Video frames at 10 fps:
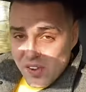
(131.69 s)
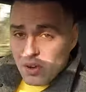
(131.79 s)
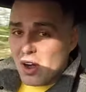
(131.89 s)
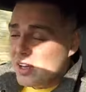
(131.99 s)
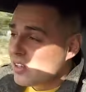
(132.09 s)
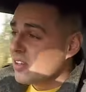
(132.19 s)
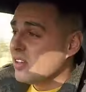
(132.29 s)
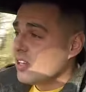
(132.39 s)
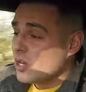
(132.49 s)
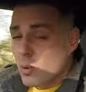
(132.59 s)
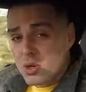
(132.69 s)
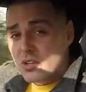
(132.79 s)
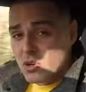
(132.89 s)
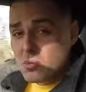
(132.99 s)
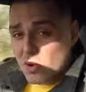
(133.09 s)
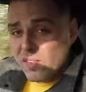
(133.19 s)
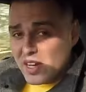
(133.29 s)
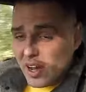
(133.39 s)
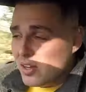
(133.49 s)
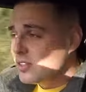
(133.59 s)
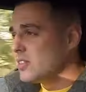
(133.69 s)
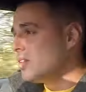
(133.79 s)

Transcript: feel like you want to do more videos.